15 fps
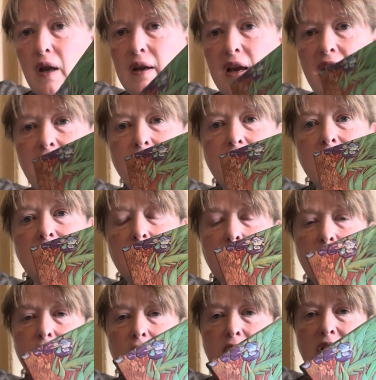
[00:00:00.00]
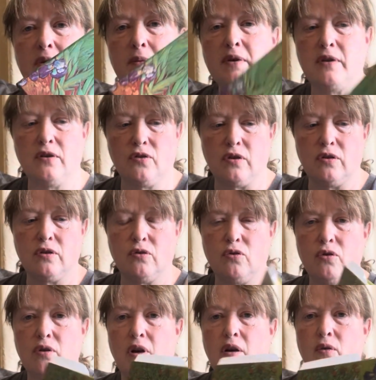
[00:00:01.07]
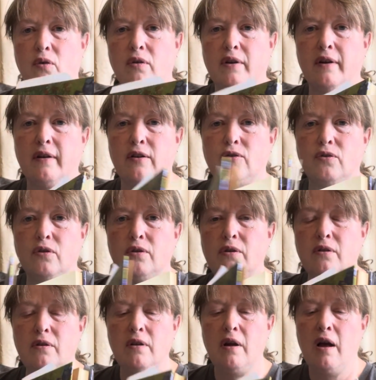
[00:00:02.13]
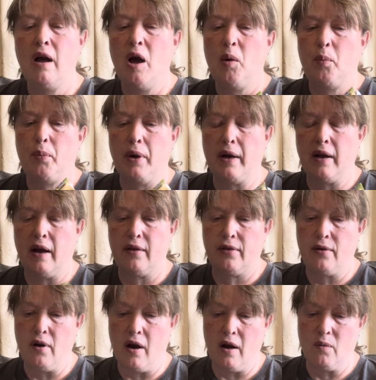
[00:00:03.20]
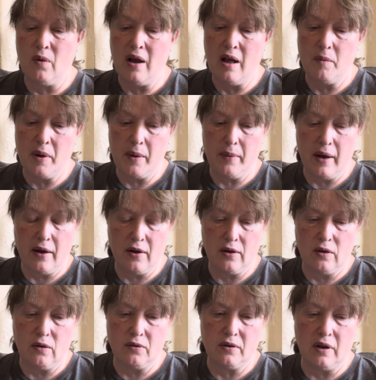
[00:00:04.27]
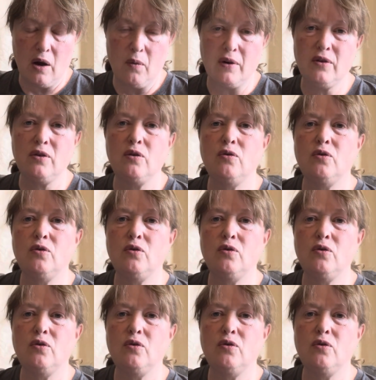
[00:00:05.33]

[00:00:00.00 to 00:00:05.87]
gave this to me for Christmas. It's just an ordinary journal, but I thought, well, maybe I could use it. I wasn't too